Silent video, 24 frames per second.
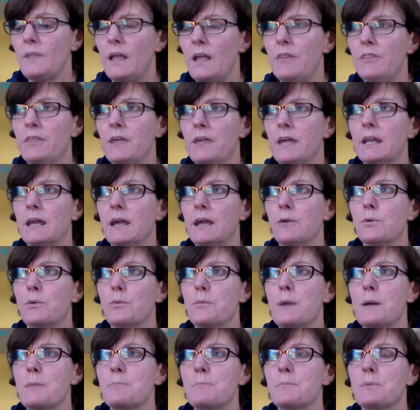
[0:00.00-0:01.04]
Then I
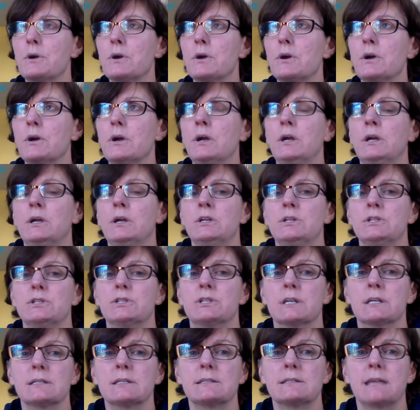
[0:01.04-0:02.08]
remember,
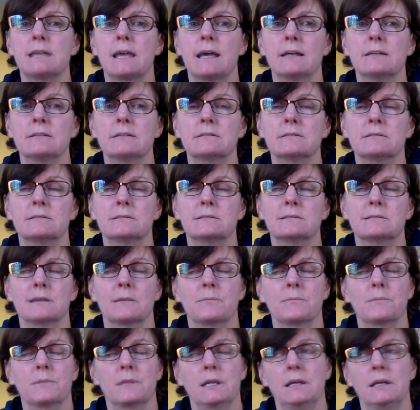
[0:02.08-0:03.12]
just as
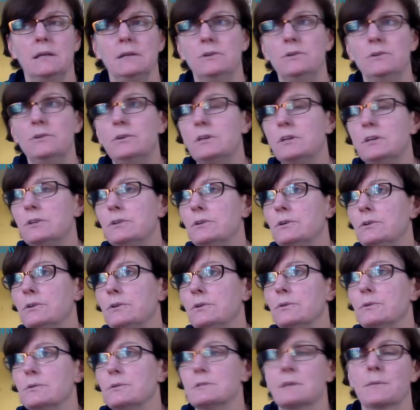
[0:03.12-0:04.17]
something new to
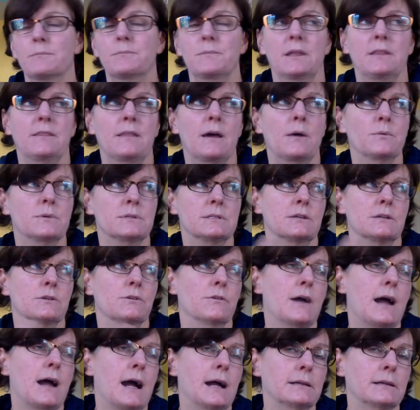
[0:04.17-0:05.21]
do, something that was
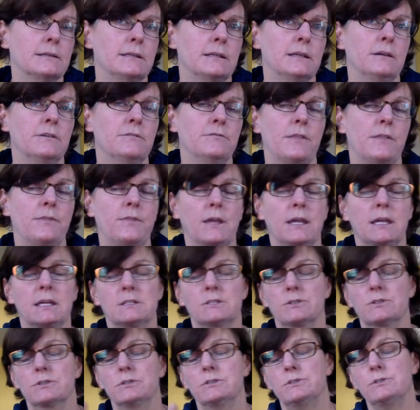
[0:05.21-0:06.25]
interactive that the
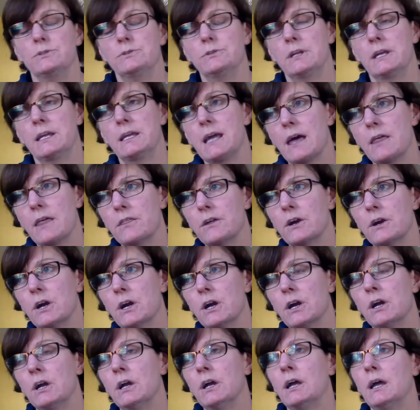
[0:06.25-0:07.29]
kids could do
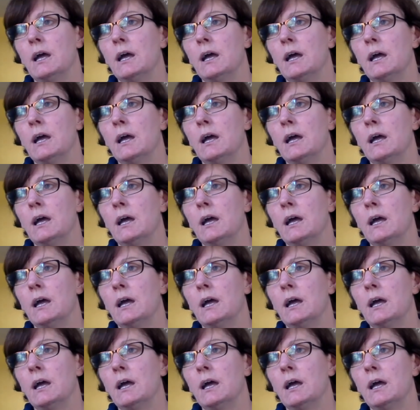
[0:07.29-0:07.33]
together,